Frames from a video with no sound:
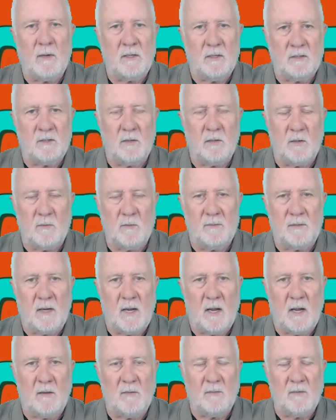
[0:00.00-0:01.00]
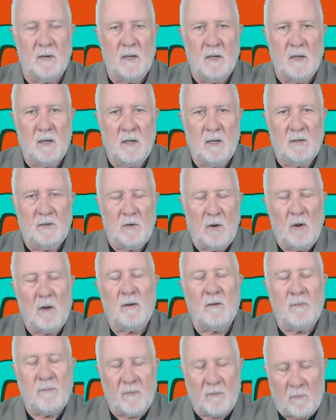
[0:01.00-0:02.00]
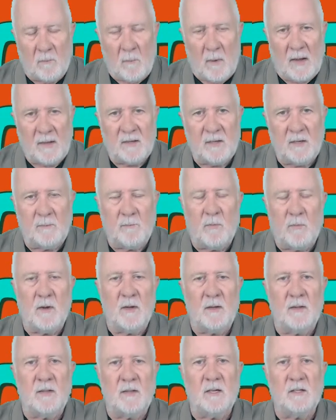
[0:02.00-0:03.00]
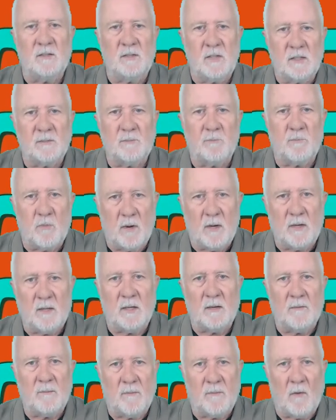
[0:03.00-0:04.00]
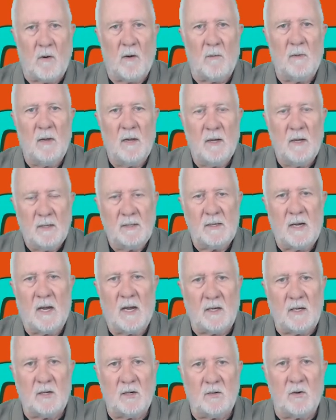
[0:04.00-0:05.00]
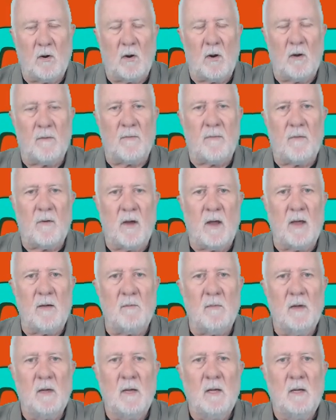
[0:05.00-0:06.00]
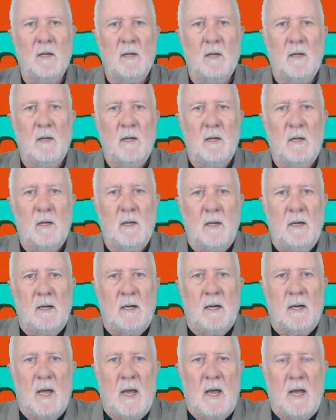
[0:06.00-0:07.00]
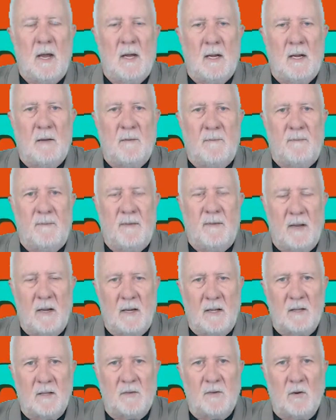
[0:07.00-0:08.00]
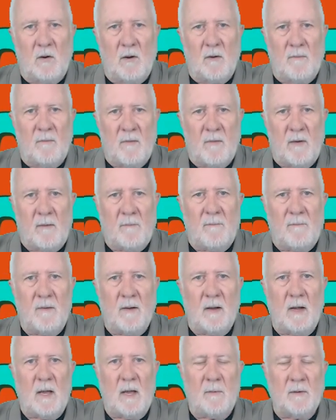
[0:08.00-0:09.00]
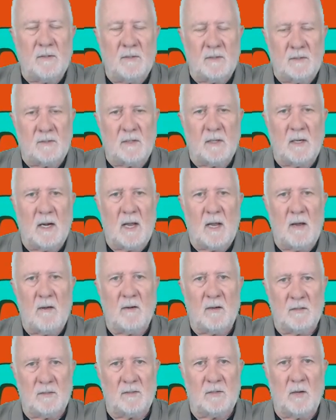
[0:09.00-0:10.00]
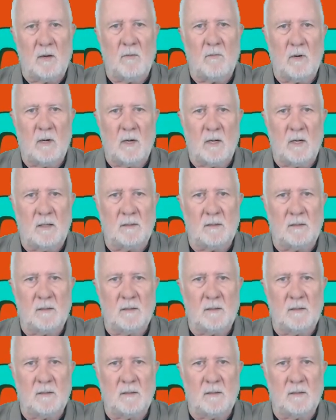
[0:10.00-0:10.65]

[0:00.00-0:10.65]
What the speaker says: yourself down. Diaphragmatic breathing, just breathing from down in your diaphragm, inhaling, feeling the diaphragm fill up, and just allowing a slow release.